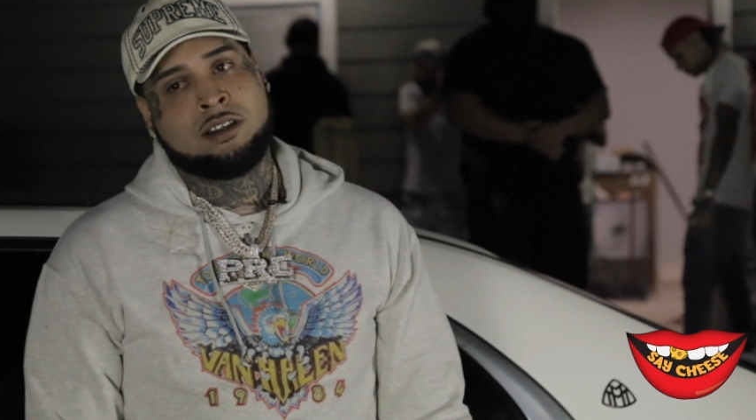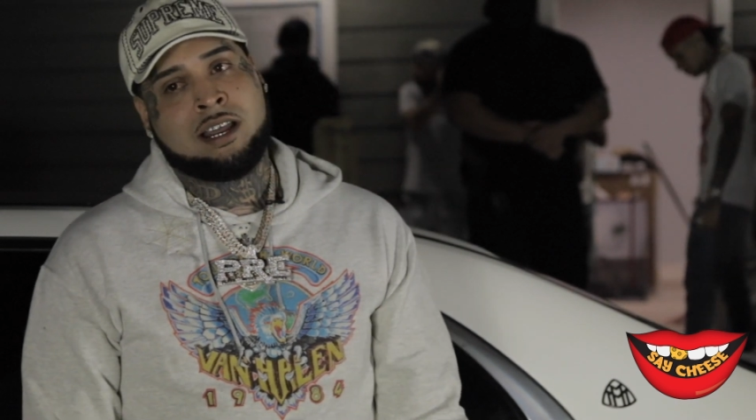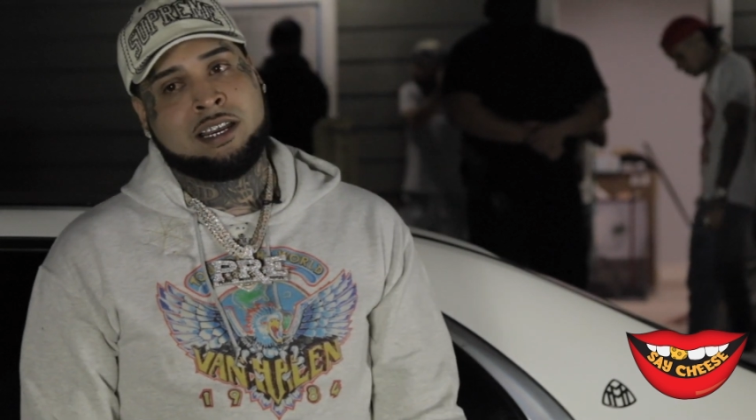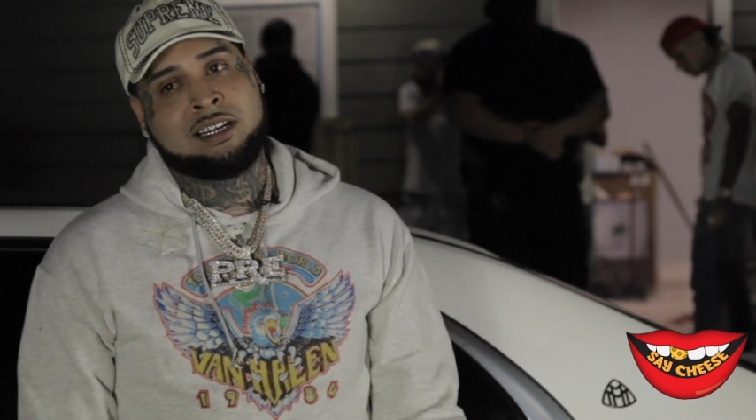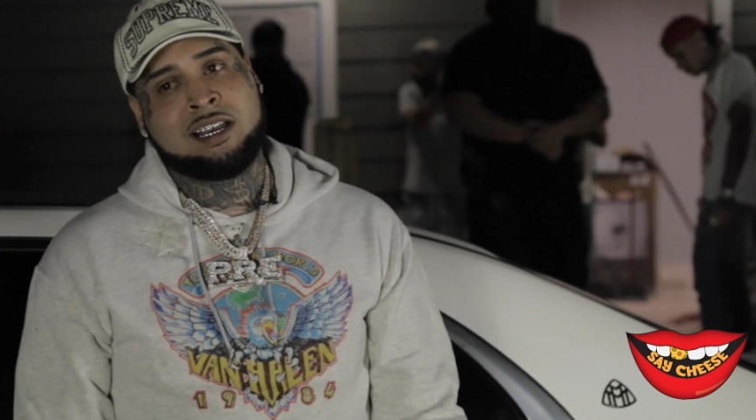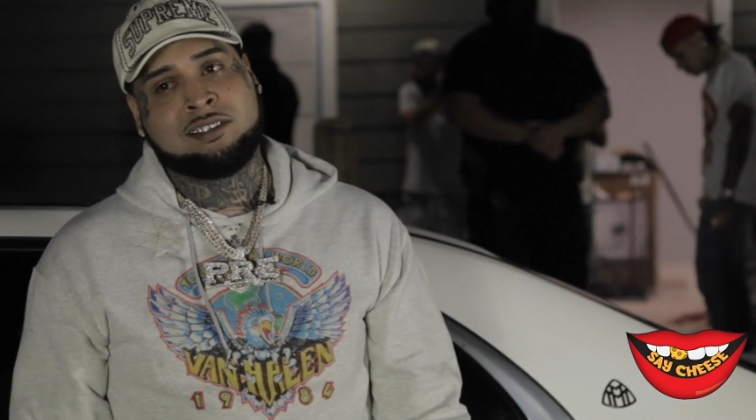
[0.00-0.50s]

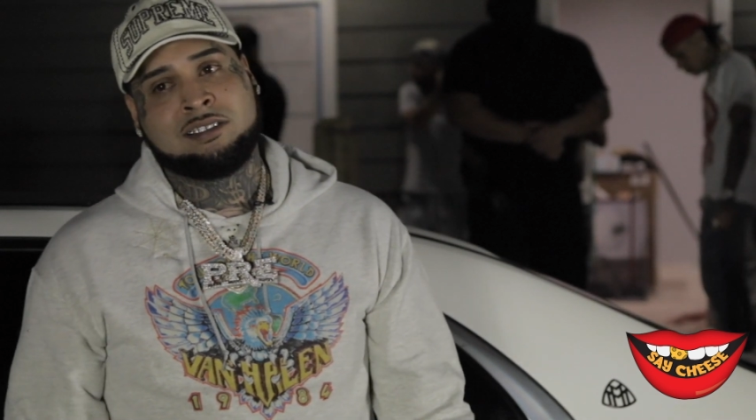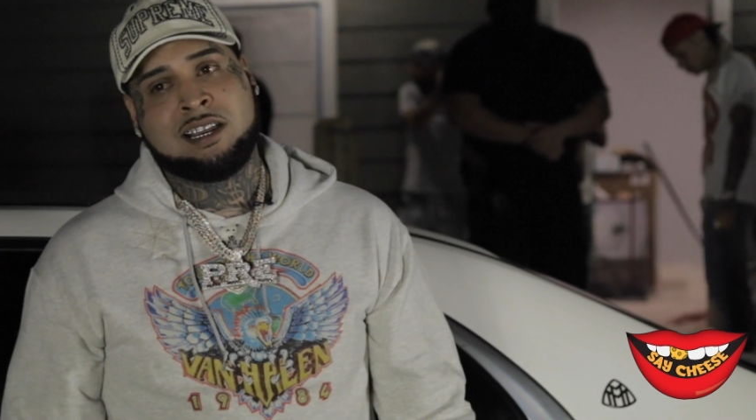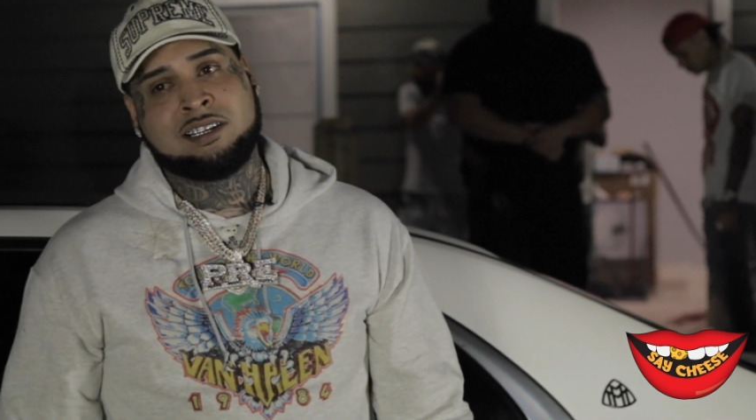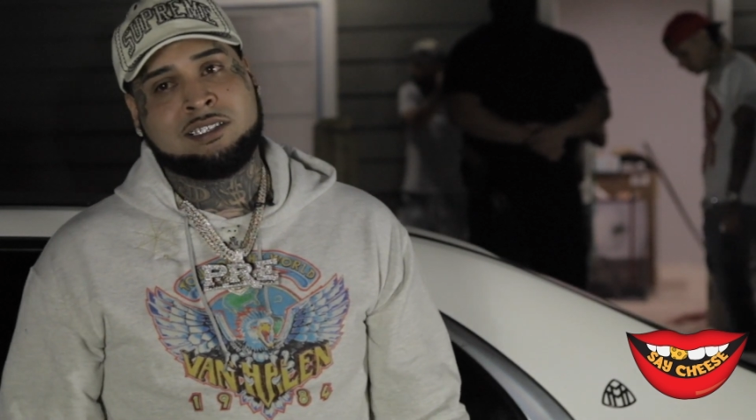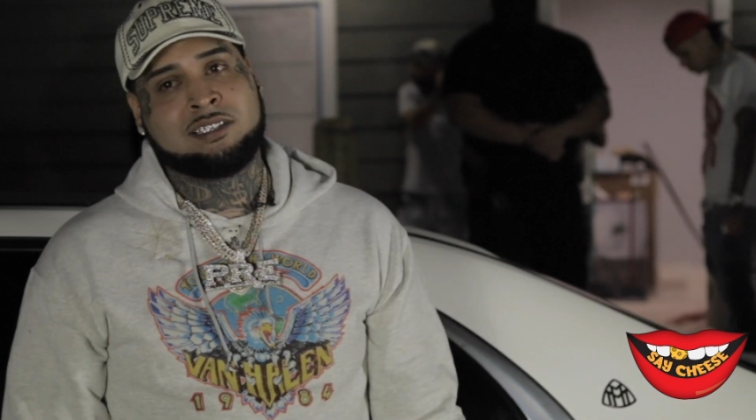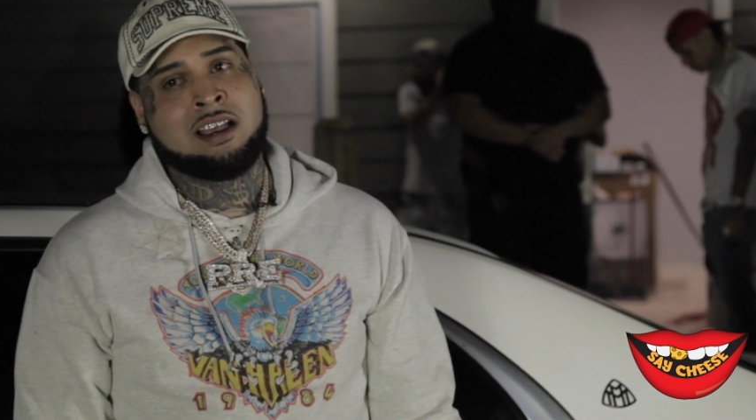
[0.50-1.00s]
Like that's
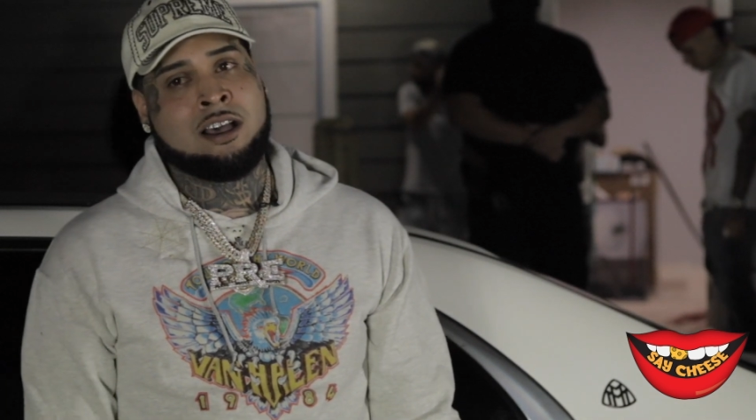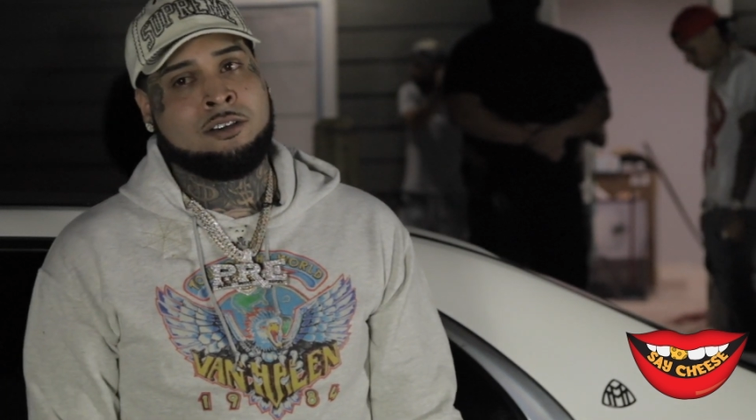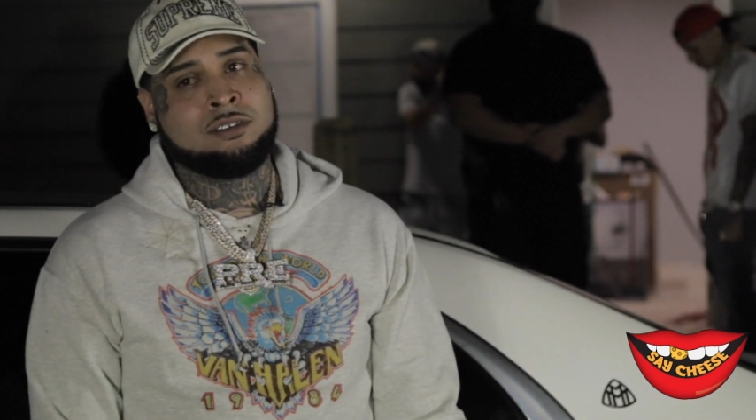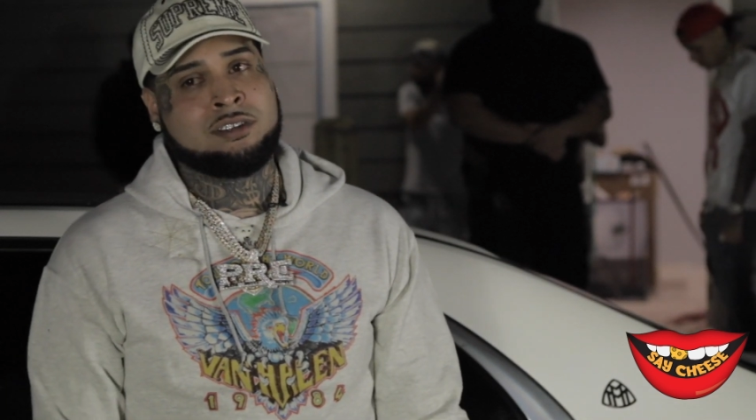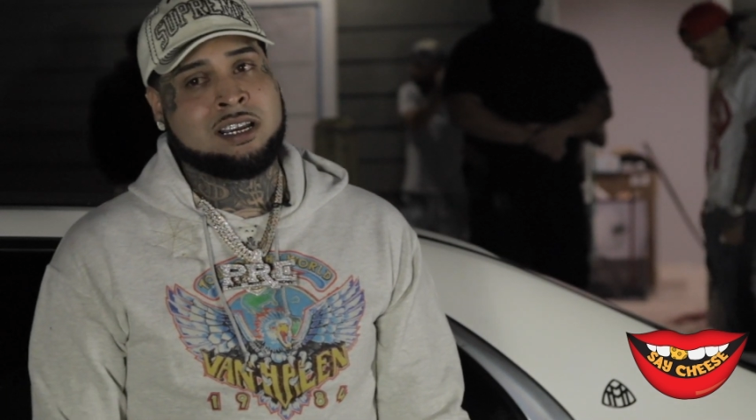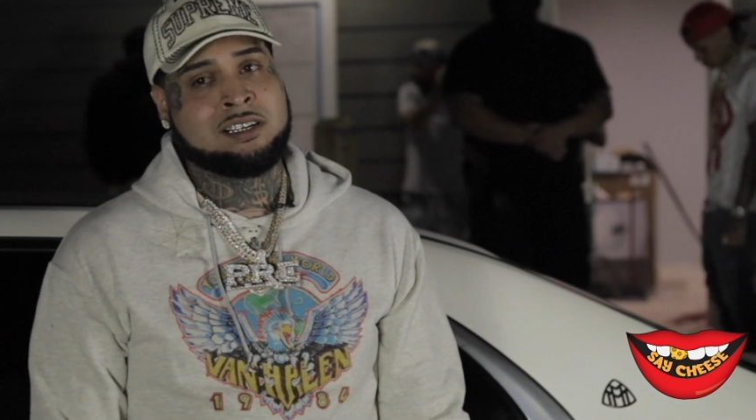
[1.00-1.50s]
that's just
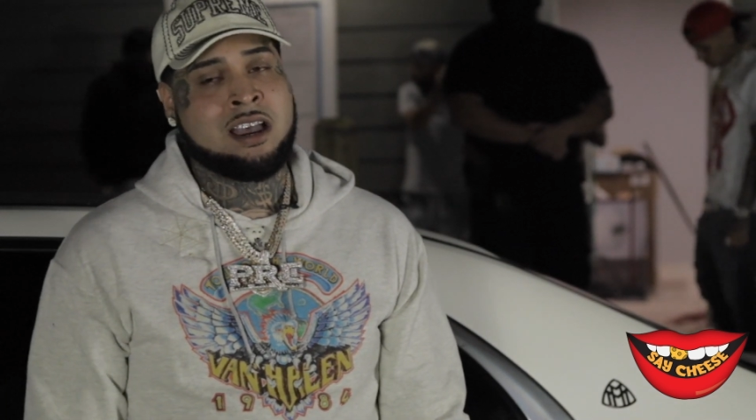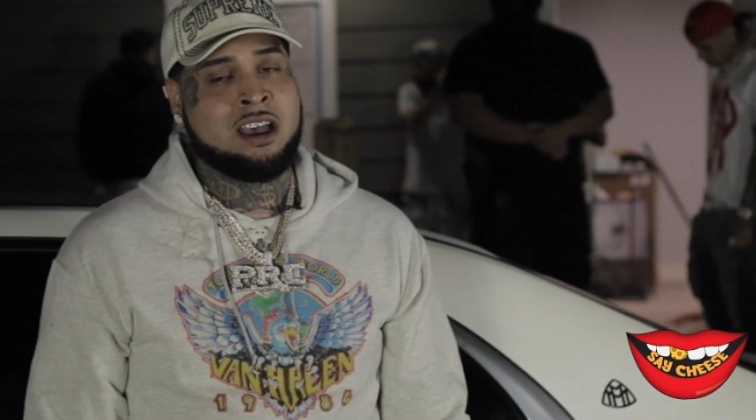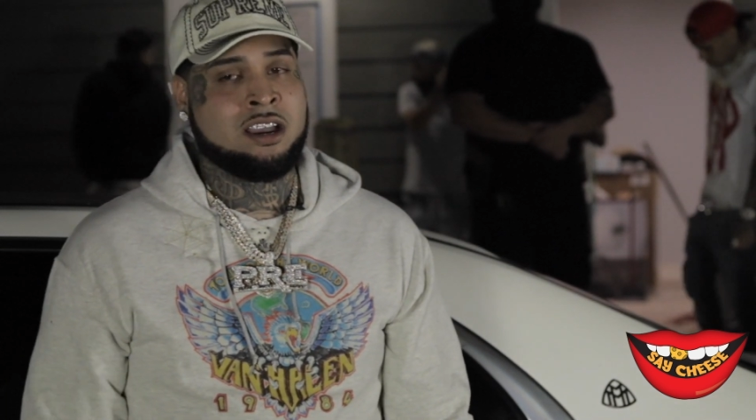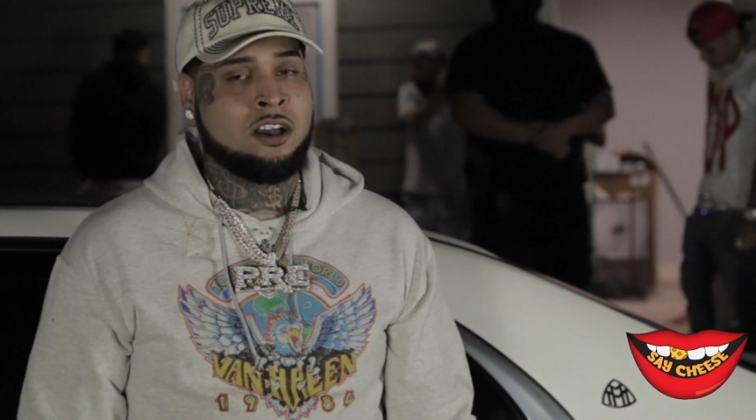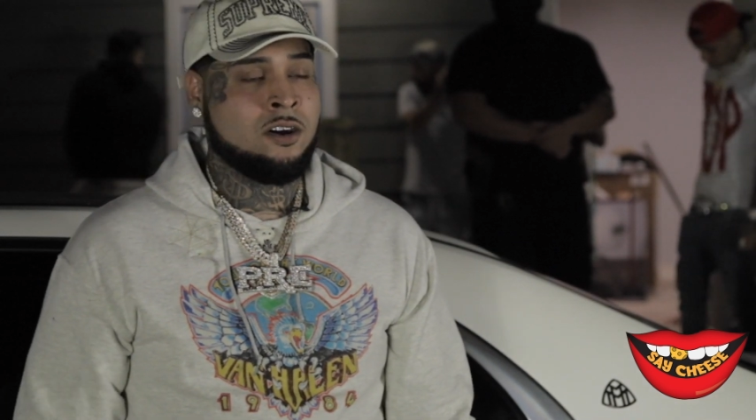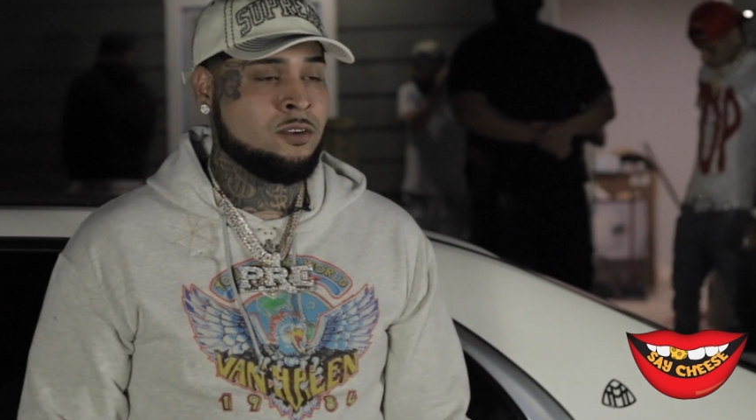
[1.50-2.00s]
how that's how
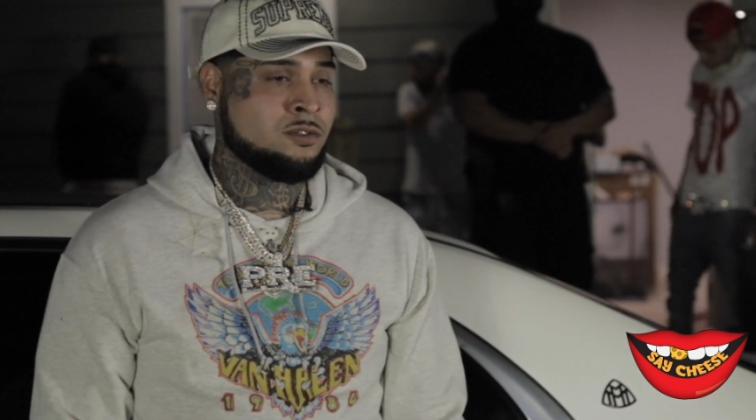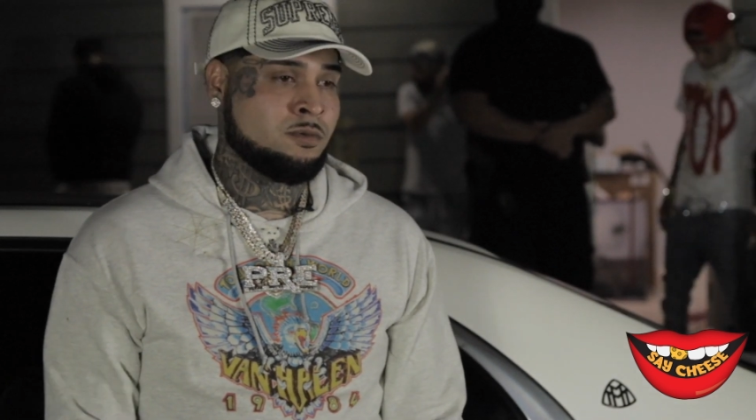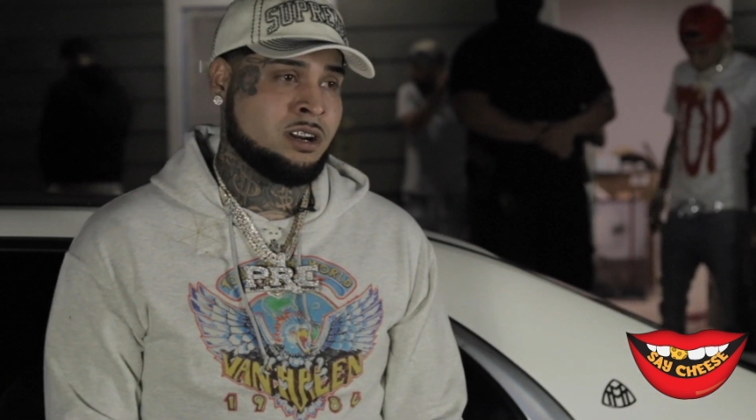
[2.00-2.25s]
it goes.